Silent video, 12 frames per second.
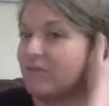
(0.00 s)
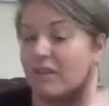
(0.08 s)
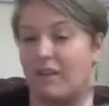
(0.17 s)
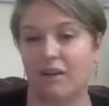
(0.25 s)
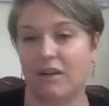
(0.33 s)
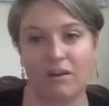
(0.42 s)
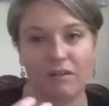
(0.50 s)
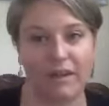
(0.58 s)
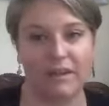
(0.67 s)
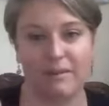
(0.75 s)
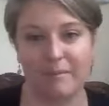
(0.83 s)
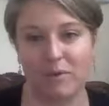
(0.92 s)
feel like are
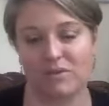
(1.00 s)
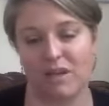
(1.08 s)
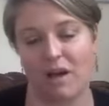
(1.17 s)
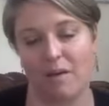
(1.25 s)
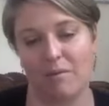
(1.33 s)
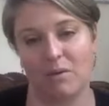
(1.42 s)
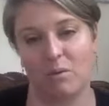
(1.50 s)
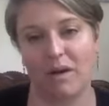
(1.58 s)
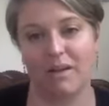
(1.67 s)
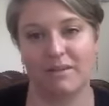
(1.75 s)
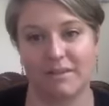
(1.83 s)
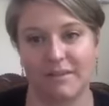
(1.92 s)
like the most common
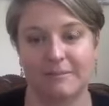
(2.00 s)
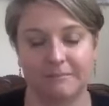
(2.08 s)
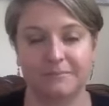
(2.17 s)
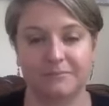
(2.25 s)
ones.